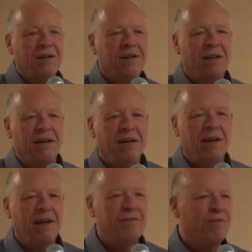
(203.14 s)

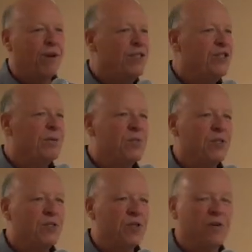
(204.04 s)
have friendships
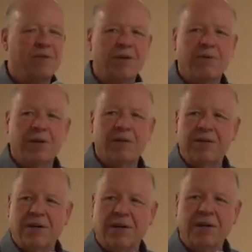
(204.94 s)
and serving
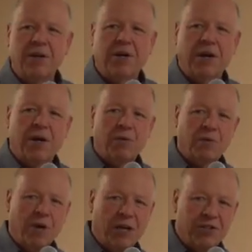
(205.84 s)
with
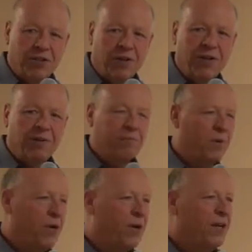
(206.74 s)
Roger
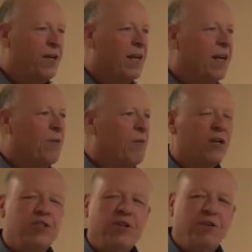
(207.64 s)
Bird.
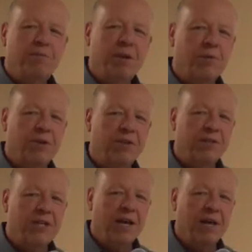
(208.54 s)
Roger, you've been with
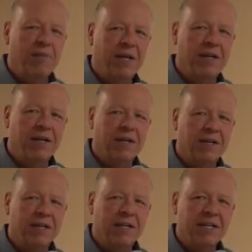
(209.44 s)
us how many?
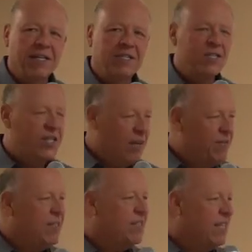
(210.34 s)

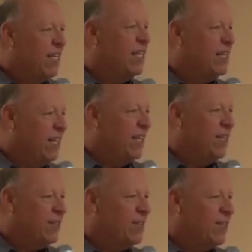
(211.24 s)
17
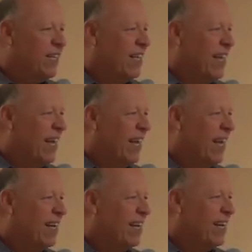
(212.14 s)
years,
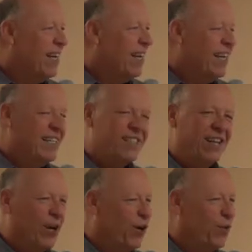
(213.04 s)
and he's
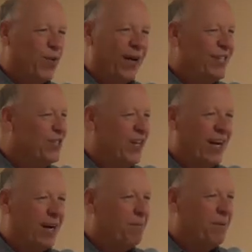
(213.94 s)
done a great
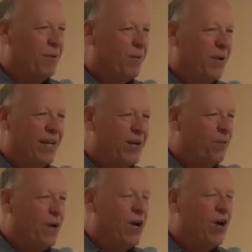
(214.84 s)
job.
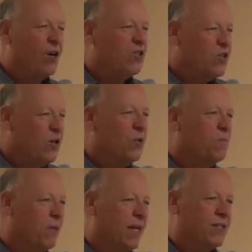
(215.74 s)
We are so
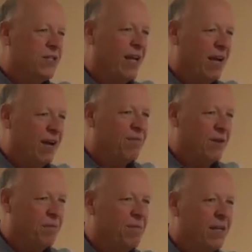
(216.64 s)
blessed to have
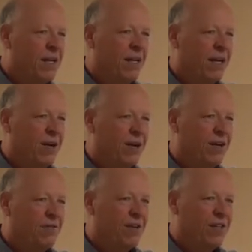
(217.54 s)
him in our
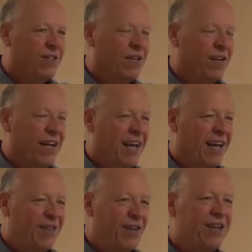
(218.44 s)
convention.
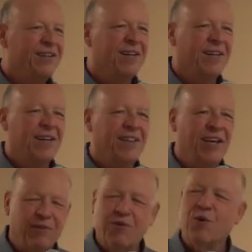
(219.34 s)
And then
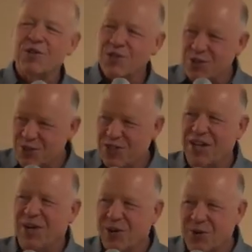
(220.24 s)
of course there's
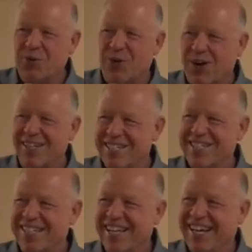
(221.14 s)
Daryl
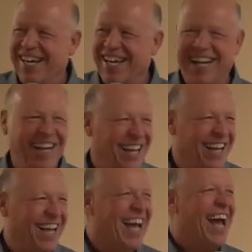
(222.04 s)
Watts.
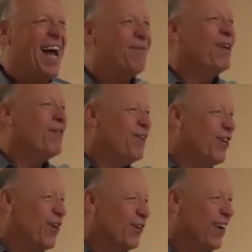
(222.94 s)
How many of you
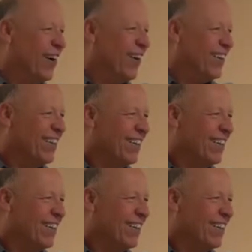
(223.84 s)
know Daryl?